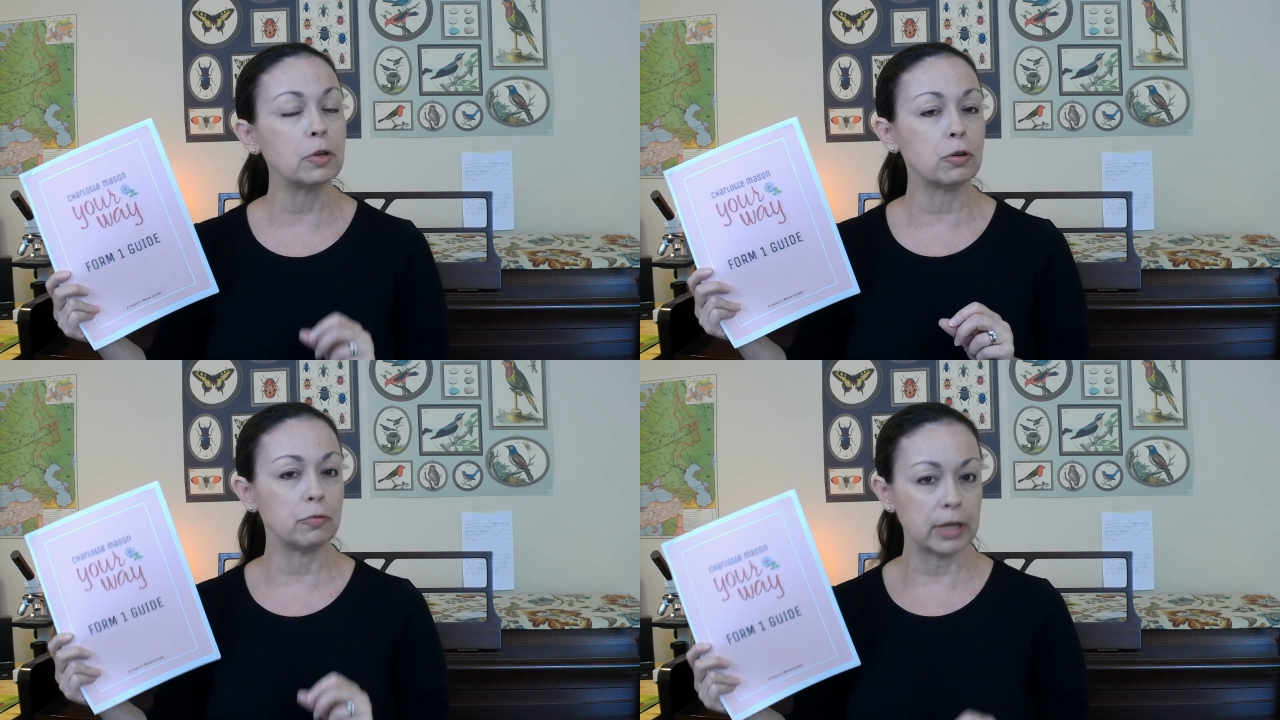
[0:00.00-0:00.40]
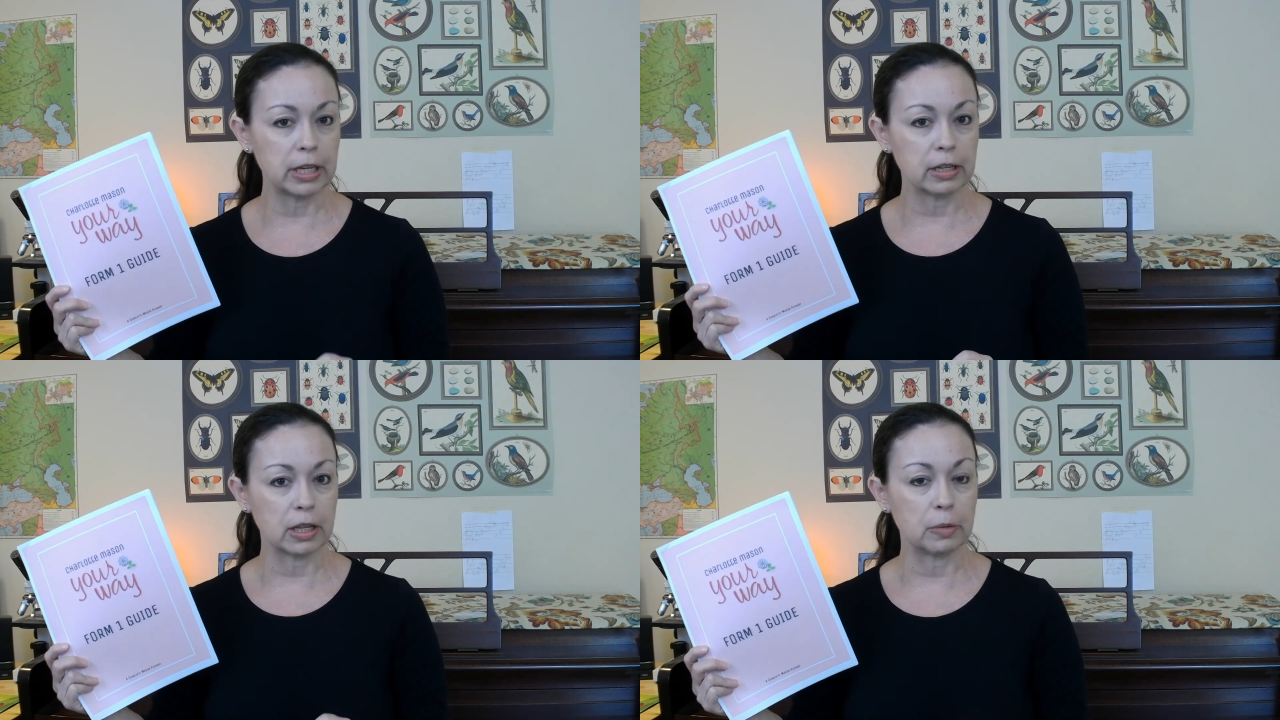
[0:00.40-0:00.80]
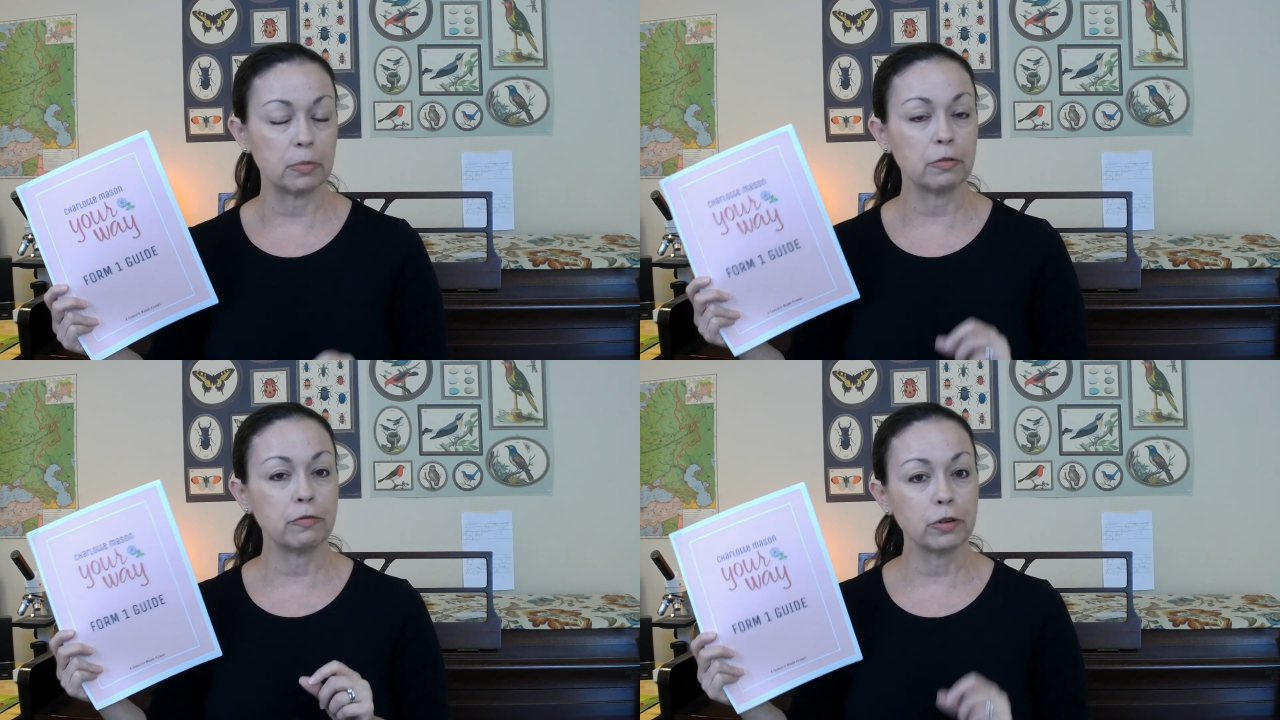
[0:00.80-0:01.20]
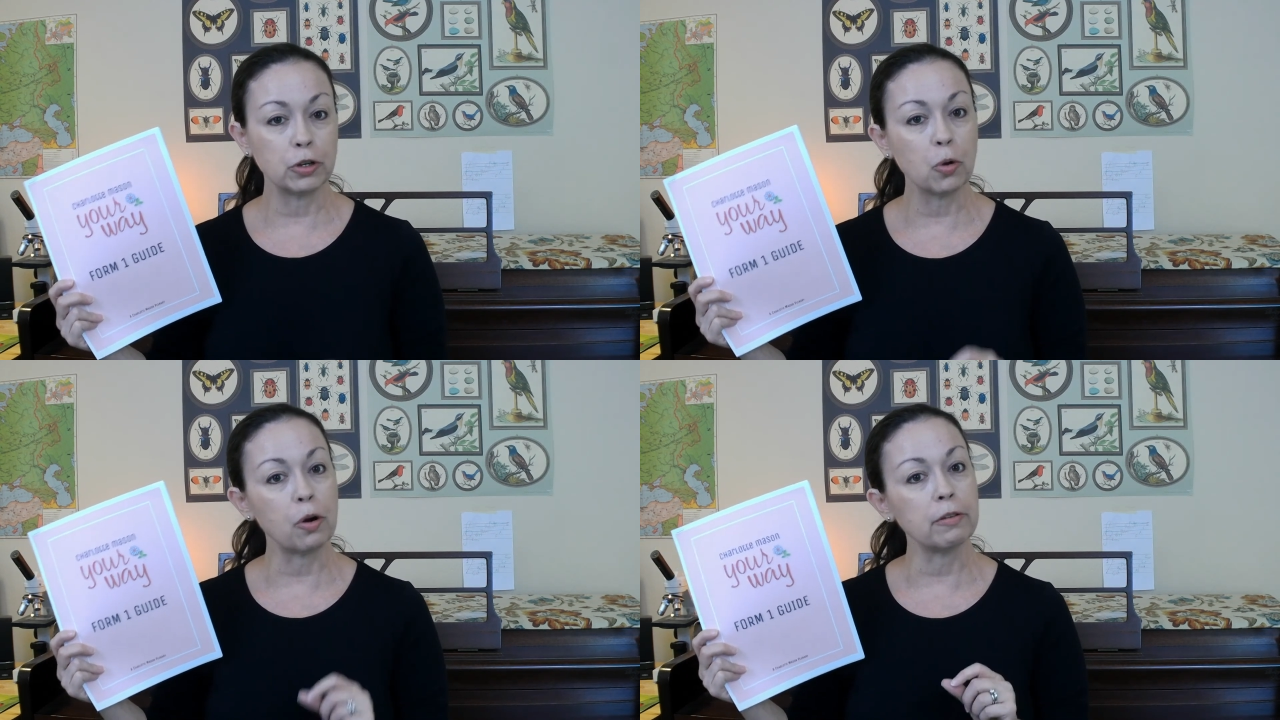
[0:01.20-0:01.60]
curriculum for
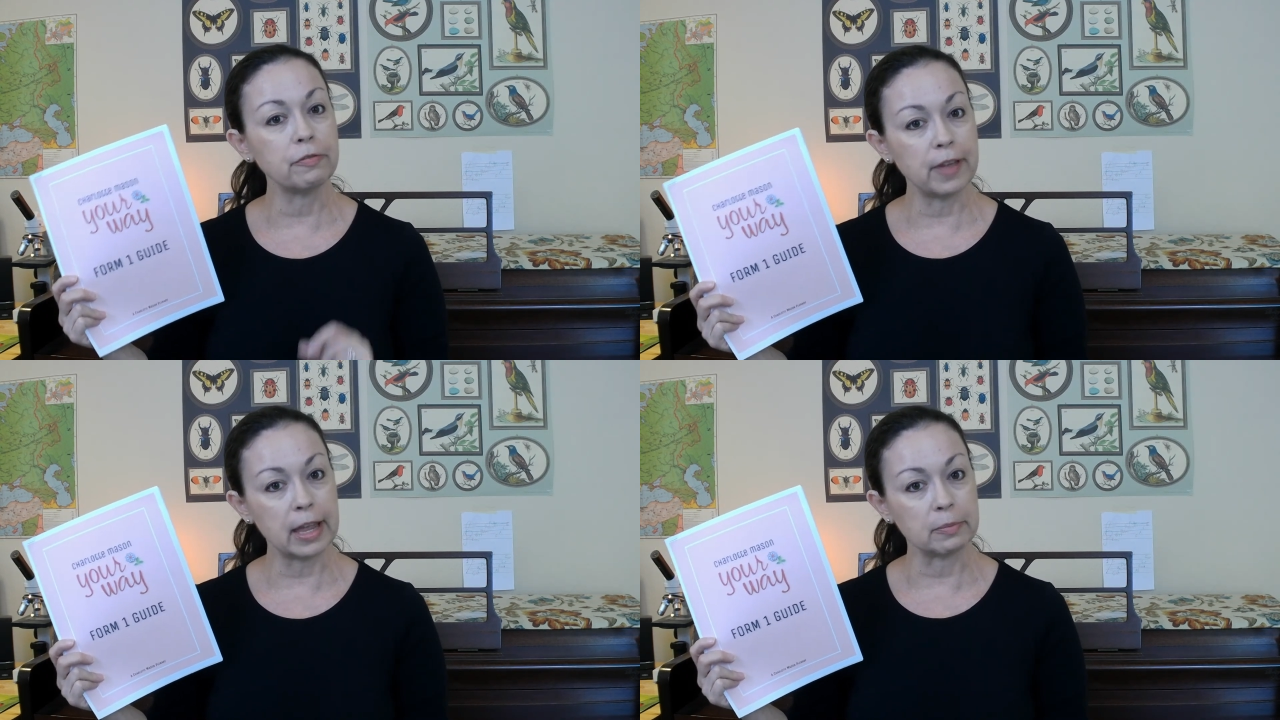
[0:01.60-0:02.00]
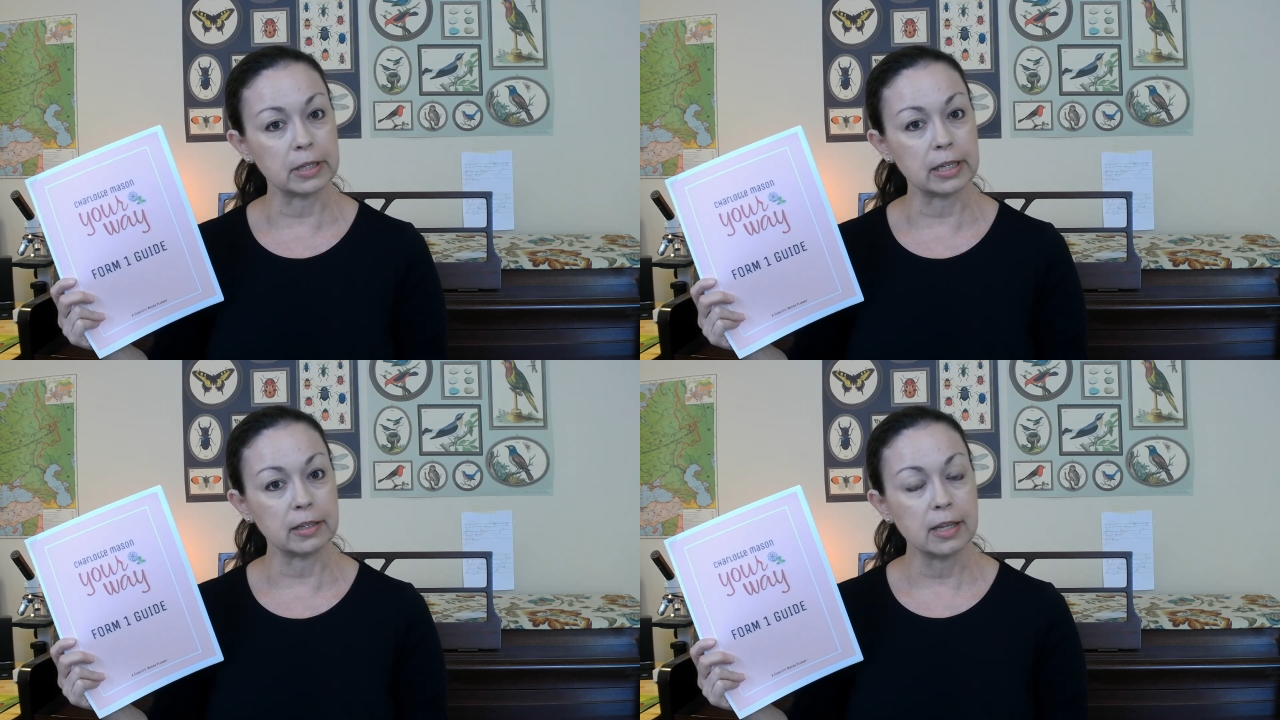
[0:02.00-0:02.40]
your family.